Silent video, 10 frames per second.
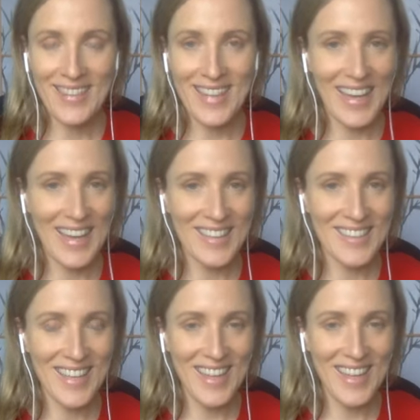that
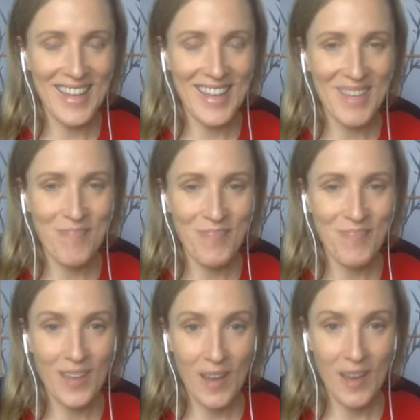
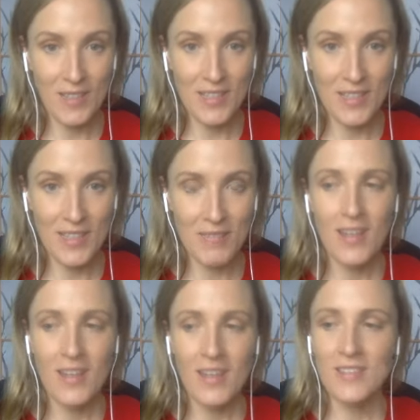you have to live.
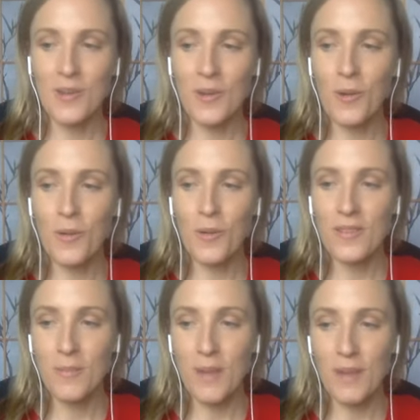So
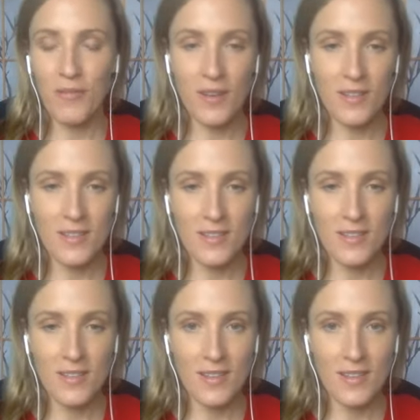my first